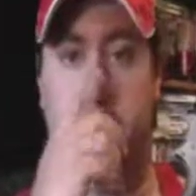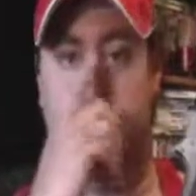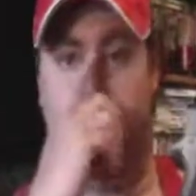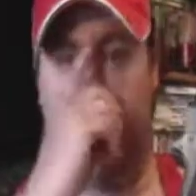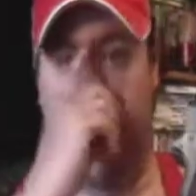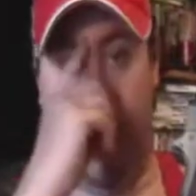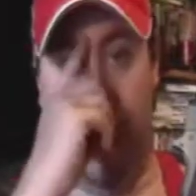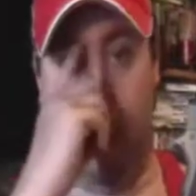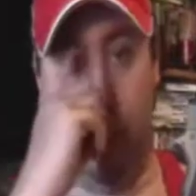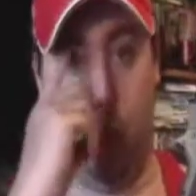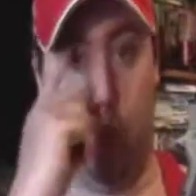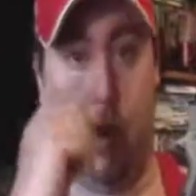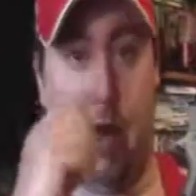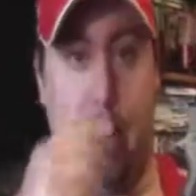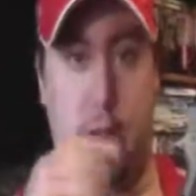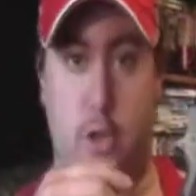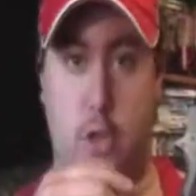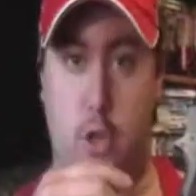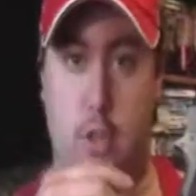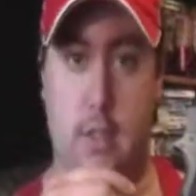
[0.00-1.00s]
but would I
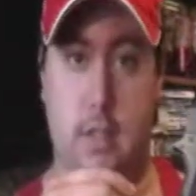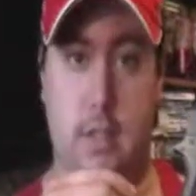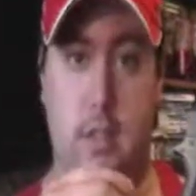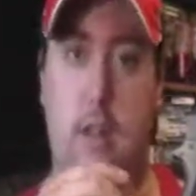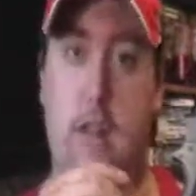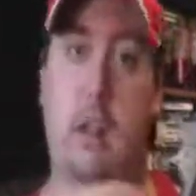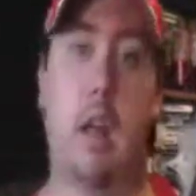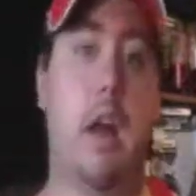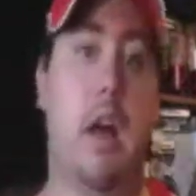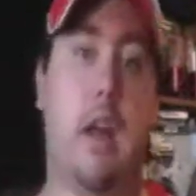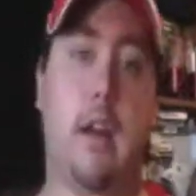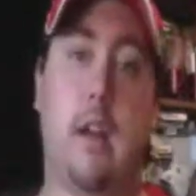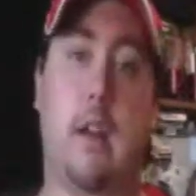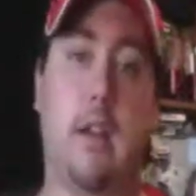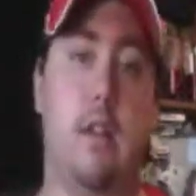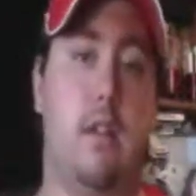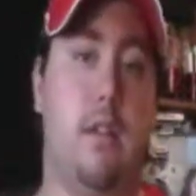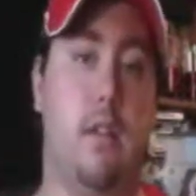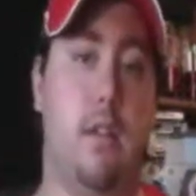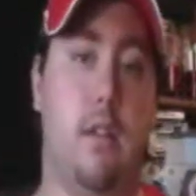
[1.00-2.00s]
trust a Glock?
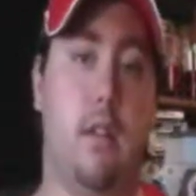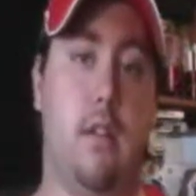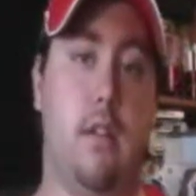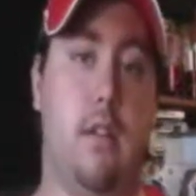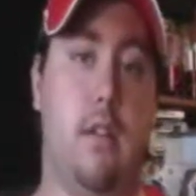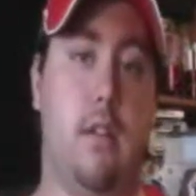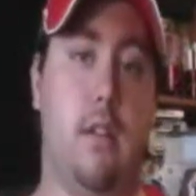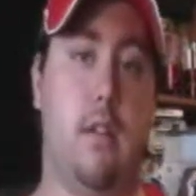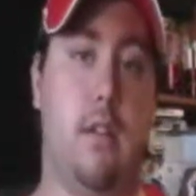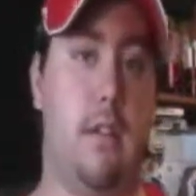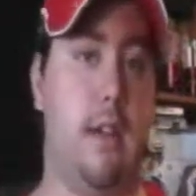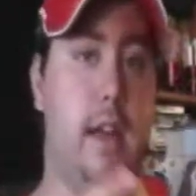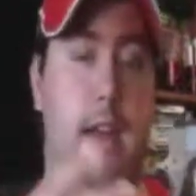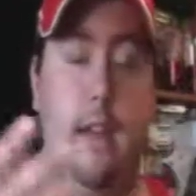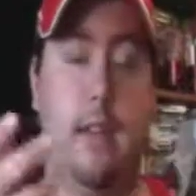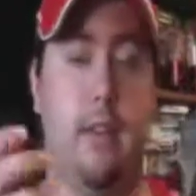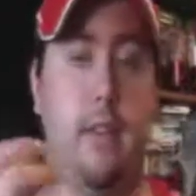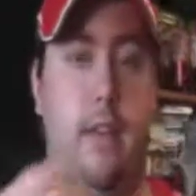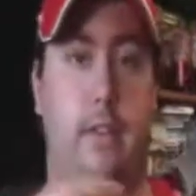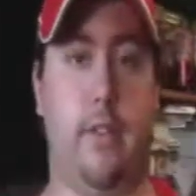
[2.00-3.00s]
Yeah,
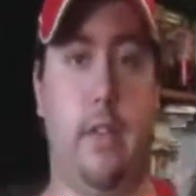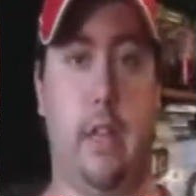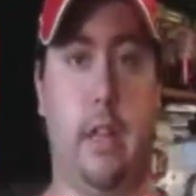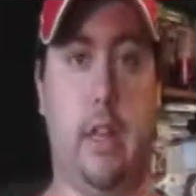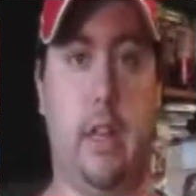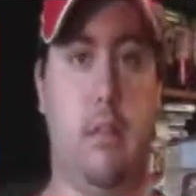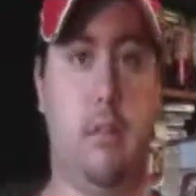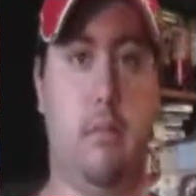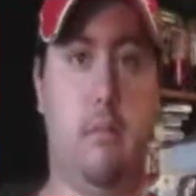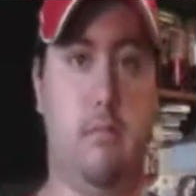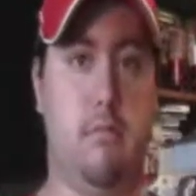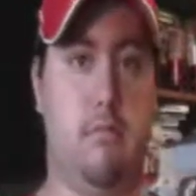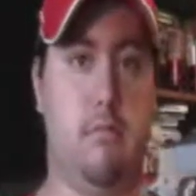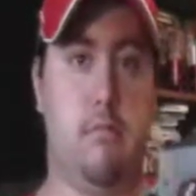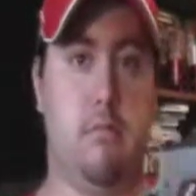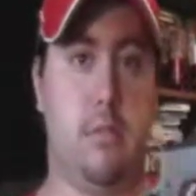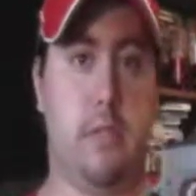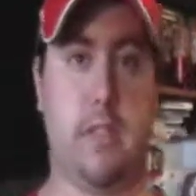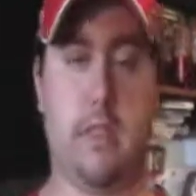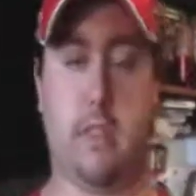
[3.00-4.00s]
definitely,
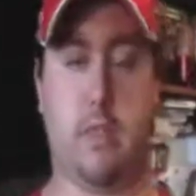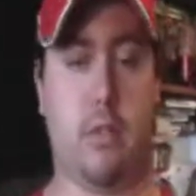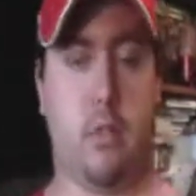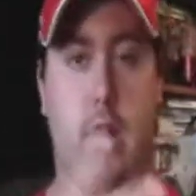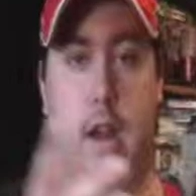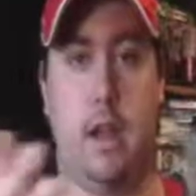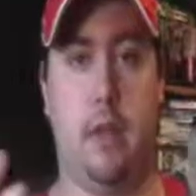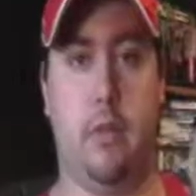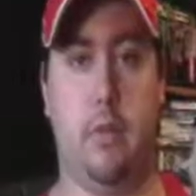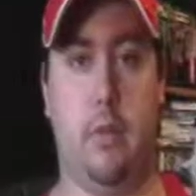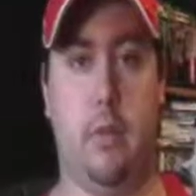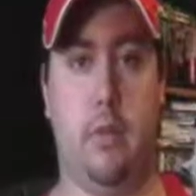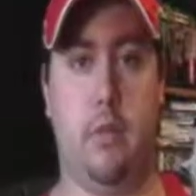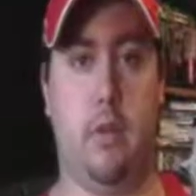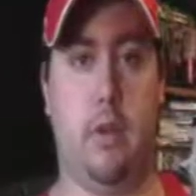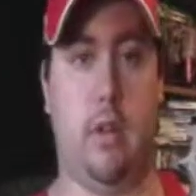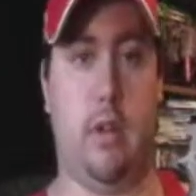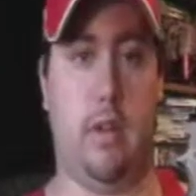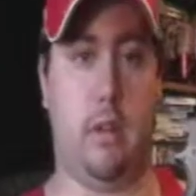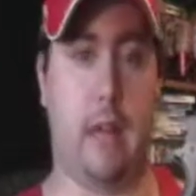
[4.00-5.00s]
because of the
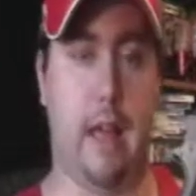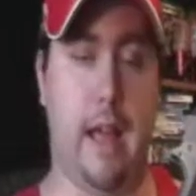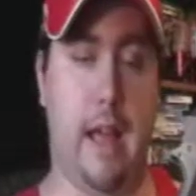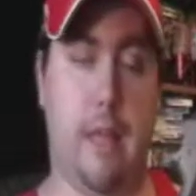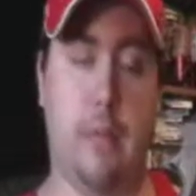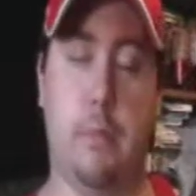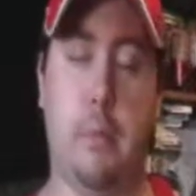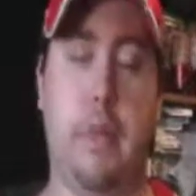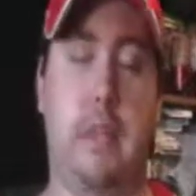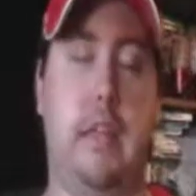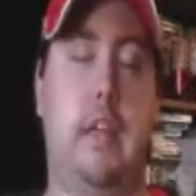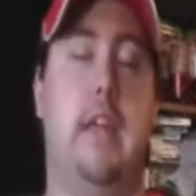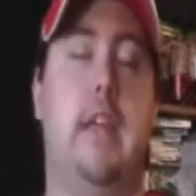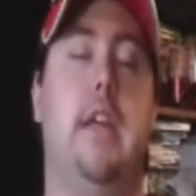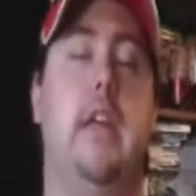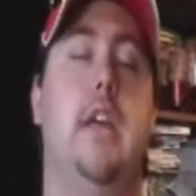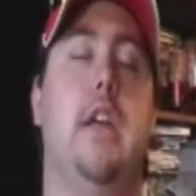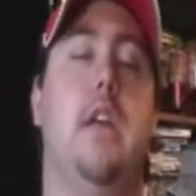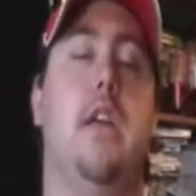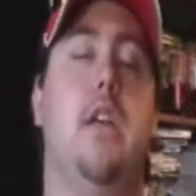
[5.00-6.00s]

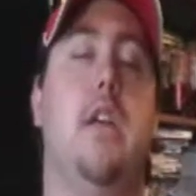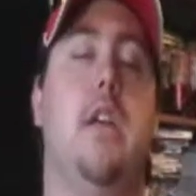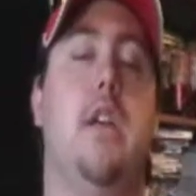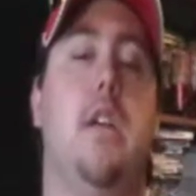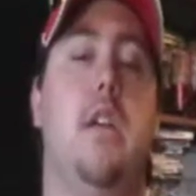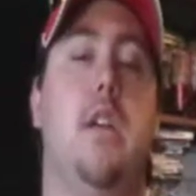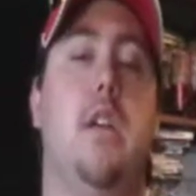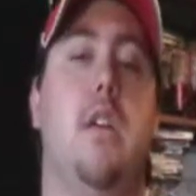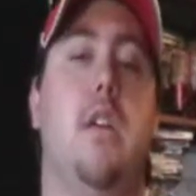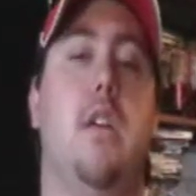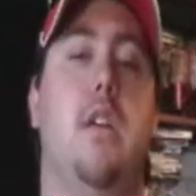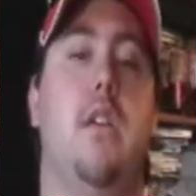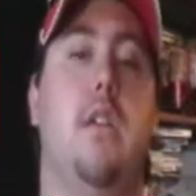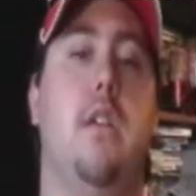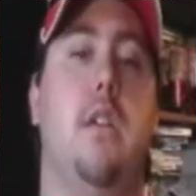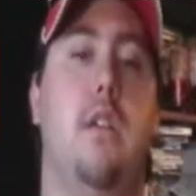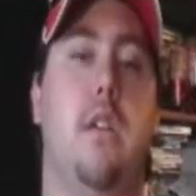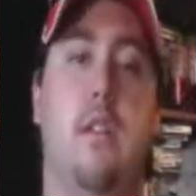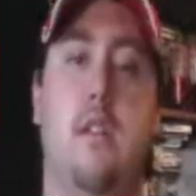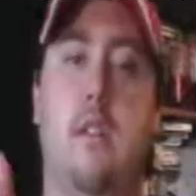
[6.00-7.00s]
reliability,
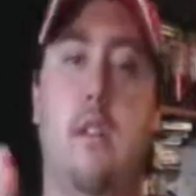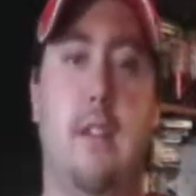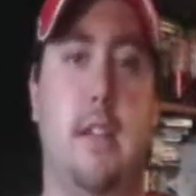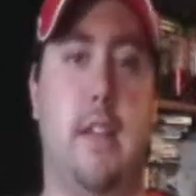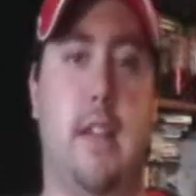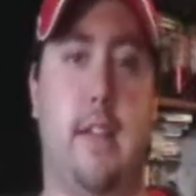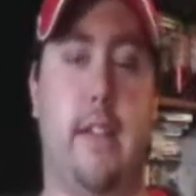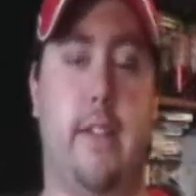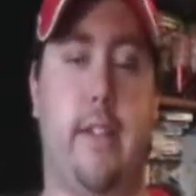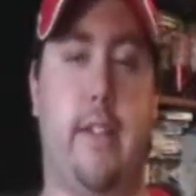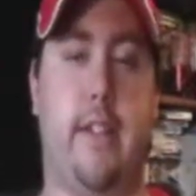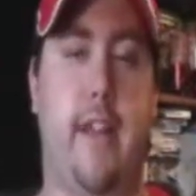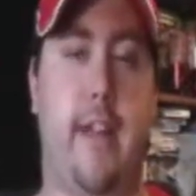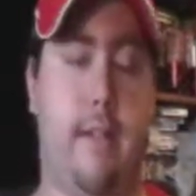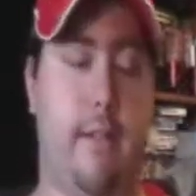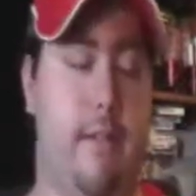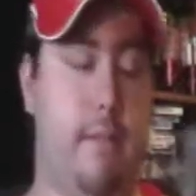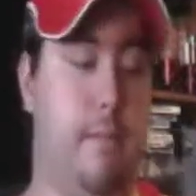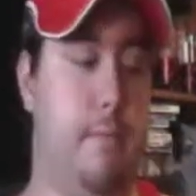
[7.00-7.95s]
second to none.